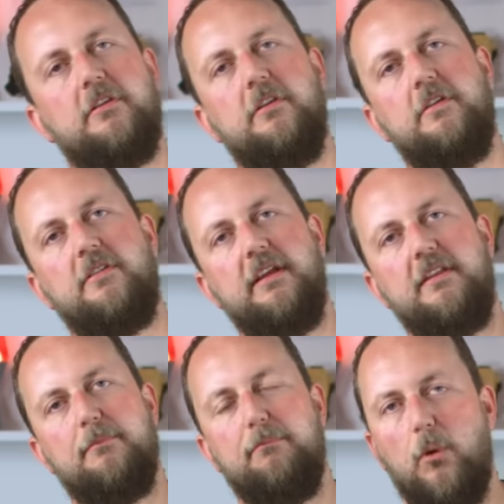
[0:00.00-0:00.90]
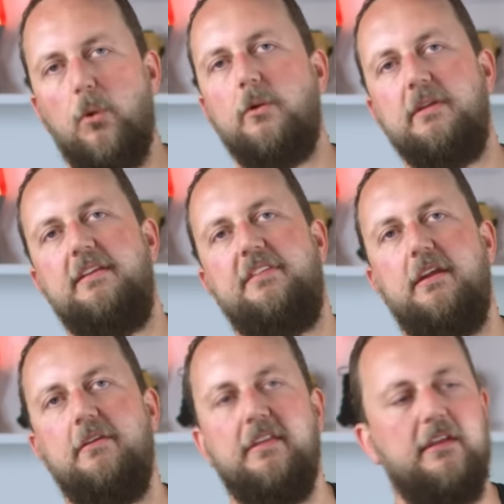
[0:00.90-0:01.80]
turn lets more or less
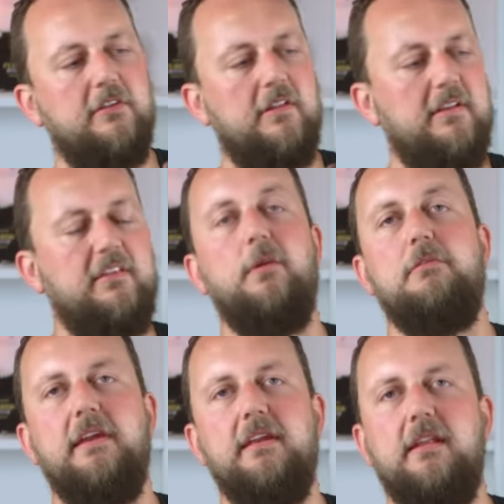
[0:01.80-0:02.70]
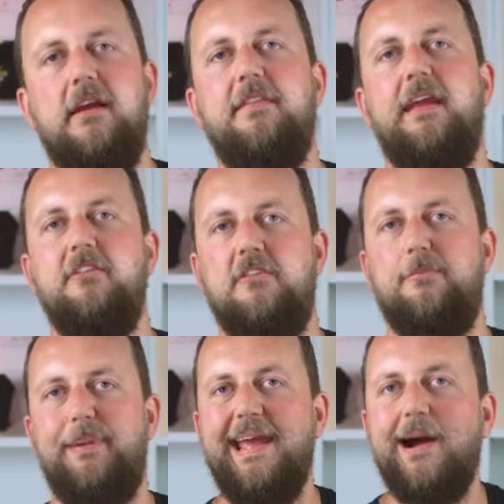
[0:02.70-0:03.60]
air into the engine, and that's how we regulate the engine's
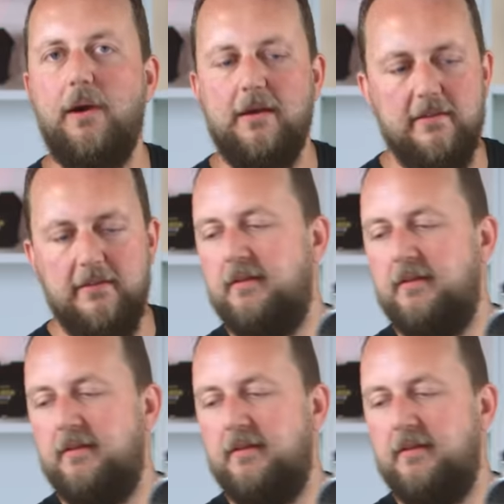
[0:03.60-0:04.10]
power.